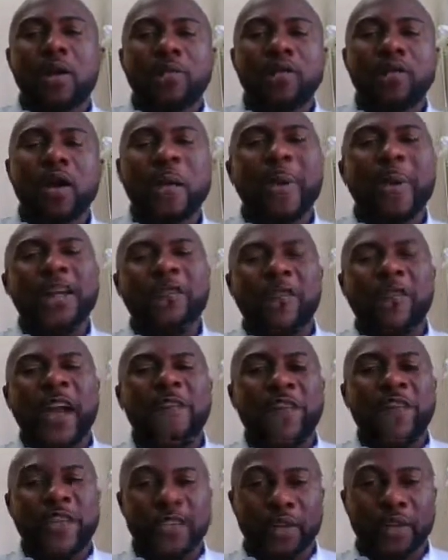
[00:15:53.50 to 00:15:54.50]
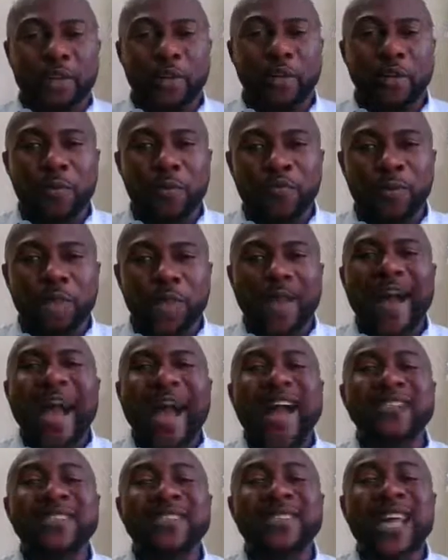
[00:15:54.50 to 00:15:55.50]
about 5 years ago, I
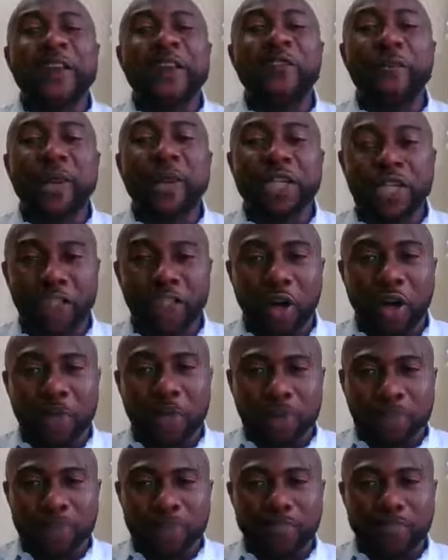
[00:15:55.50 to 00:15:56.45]
resigned from my job.